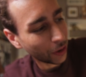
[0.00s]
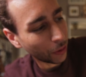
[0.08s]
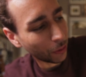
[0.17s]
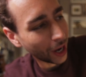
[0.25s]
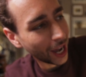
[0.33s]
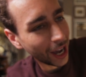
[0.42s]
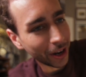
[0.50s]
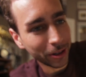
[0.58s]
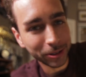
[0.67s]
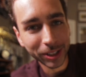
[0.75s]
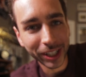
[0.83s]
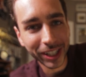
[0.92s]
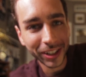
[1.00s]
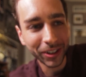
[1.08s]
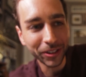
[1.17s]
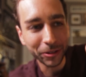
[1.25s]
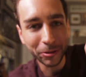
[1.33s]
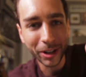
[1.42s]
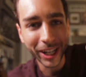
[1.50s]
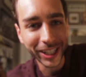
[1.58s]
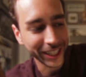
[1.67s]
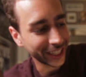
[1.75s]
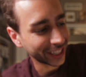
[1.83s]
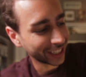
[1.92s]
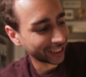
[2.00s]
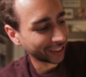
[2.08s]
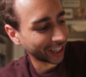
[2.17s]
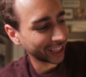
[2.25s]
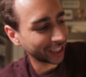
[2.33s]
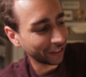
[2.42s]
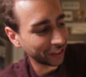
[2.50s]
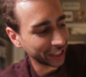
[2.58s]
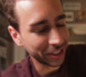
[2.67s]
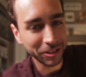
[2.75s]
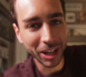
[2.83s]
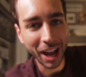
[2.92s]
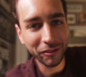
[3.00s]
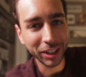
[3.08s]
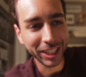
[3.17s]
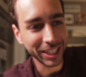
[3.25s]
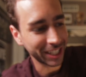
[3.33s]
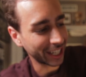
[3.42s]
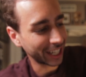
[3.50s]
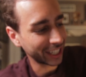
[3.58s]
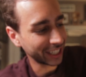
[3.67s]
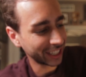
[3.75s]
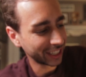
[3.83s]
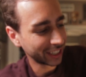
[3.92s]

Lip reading: Wow, look at all the writing. Oh, I love this graphic design.